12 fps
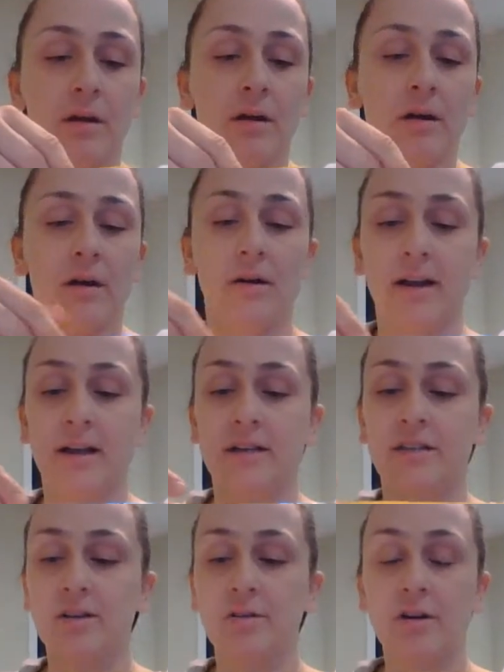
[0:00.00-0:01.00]
All right,
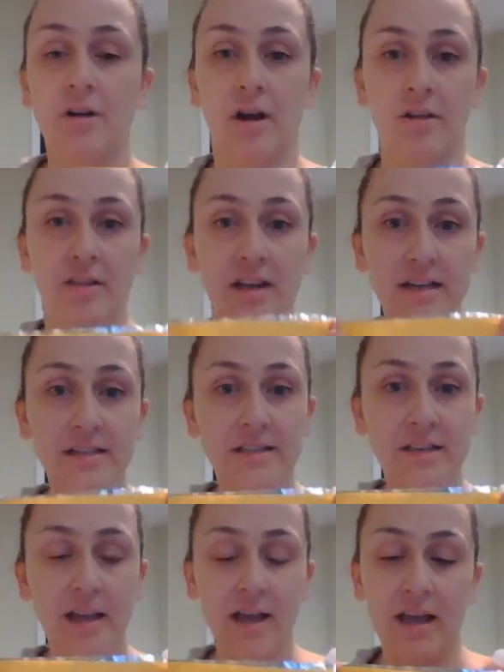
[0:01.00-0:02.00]
so you got
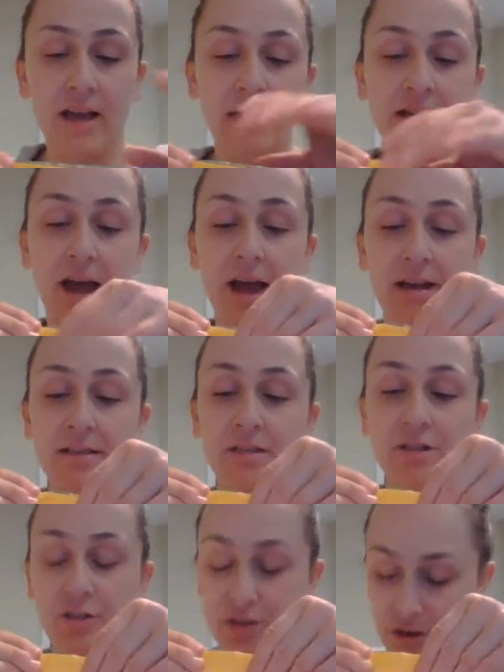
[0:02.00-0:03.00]
this, and as
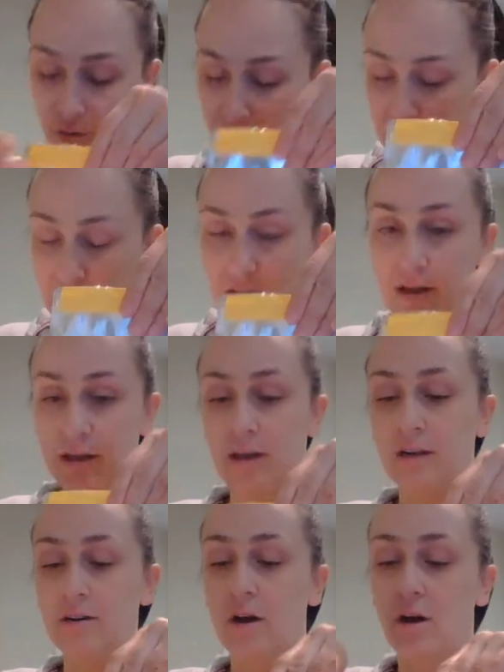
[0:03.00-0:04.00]
you're sewing
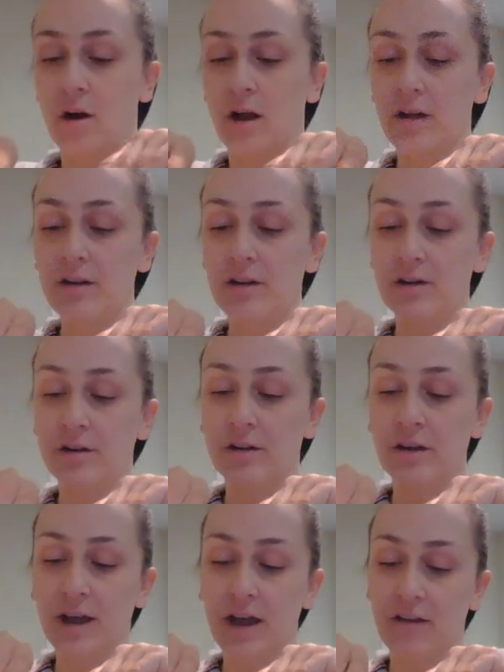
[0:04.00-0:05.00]
it on, you're
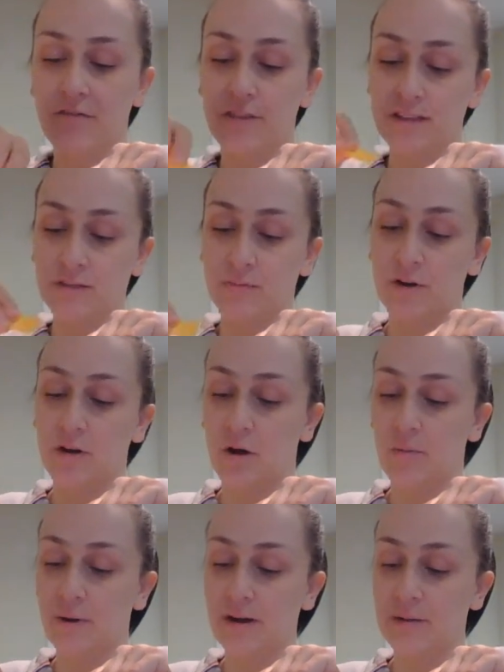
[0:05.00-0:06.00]
gonna have this one
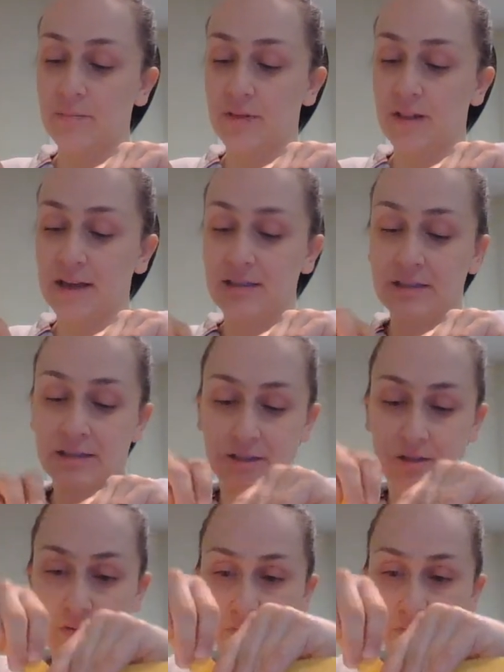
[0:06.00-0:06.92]
already in place, so